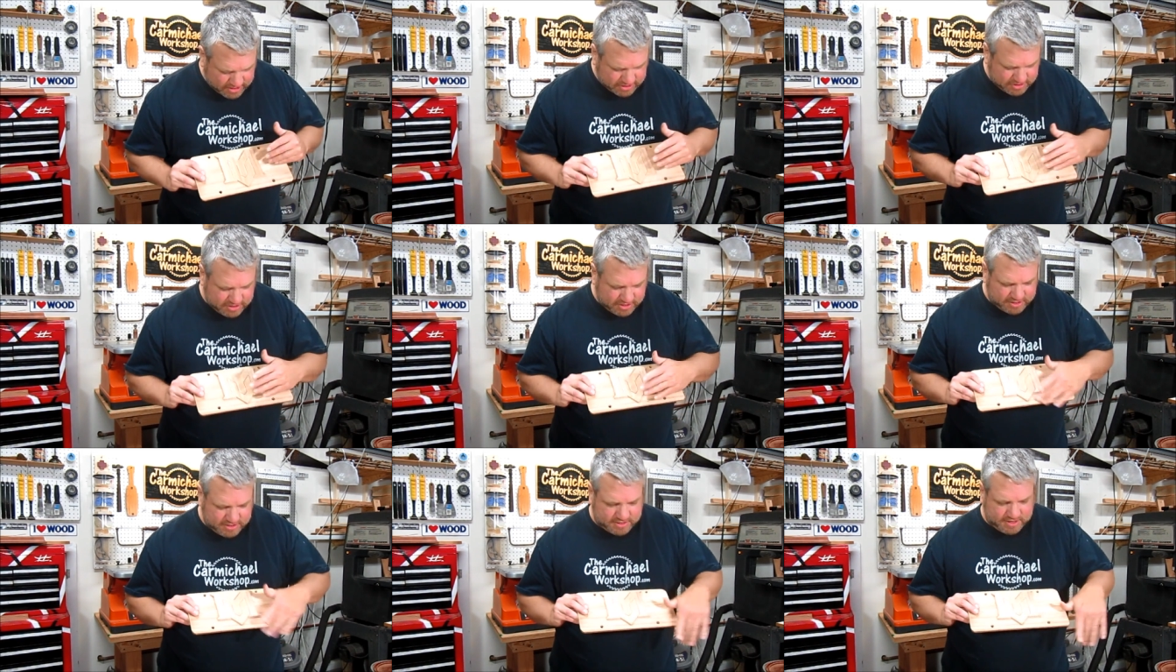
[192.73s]

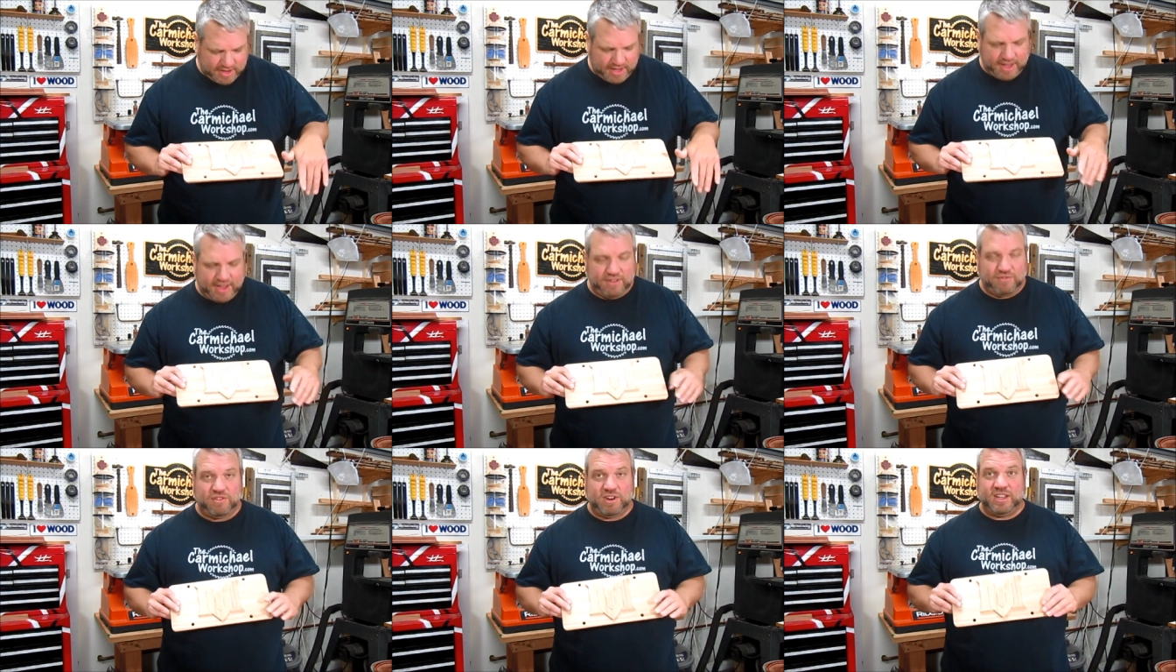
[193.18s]
just
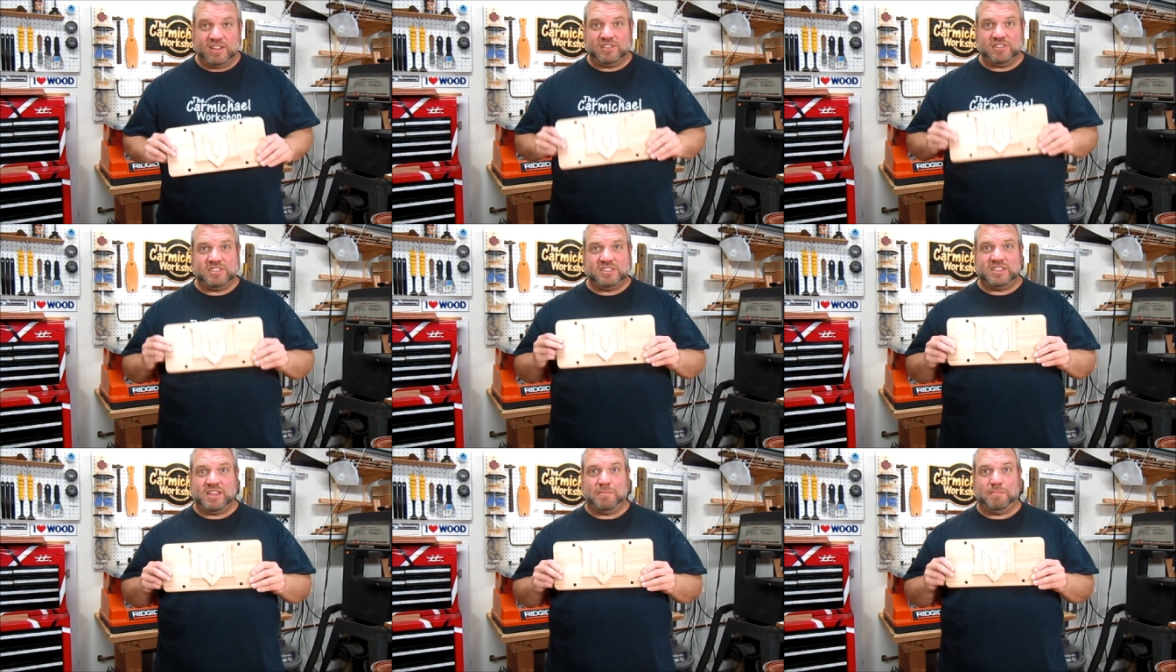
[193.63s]
a real
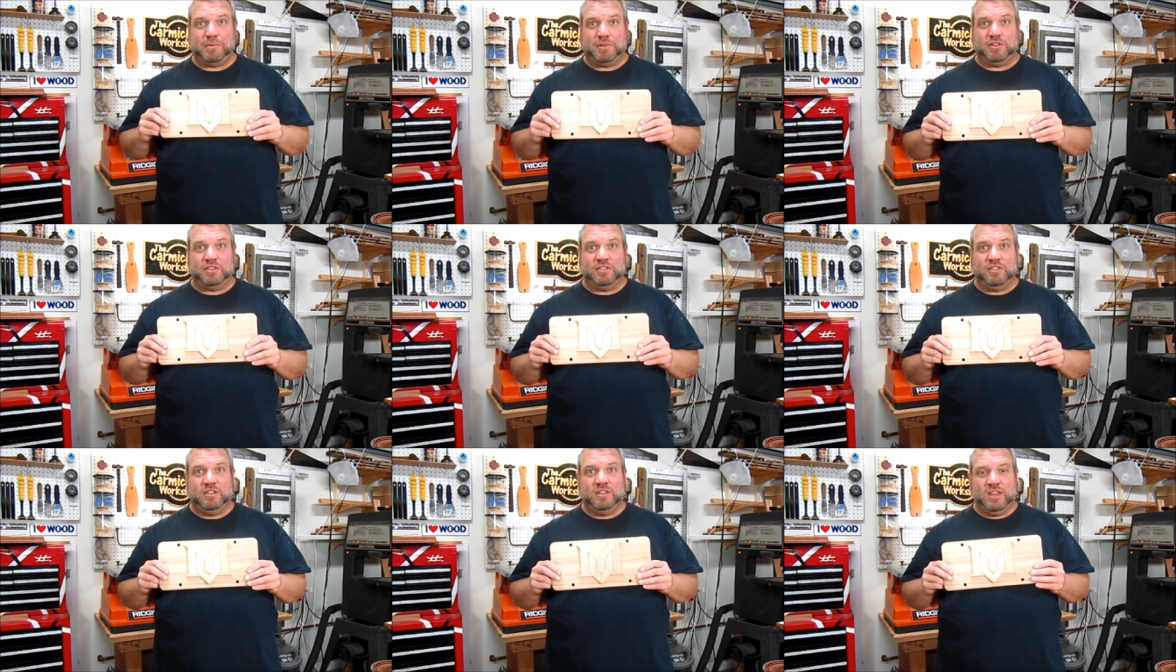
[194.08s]

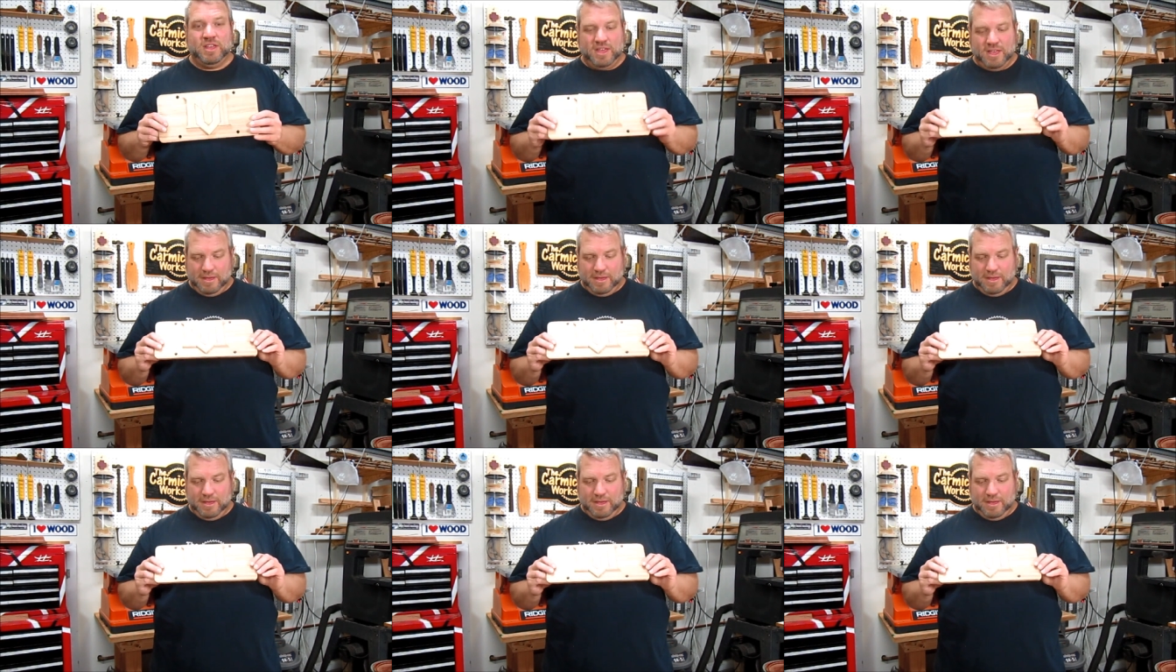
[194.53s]
simple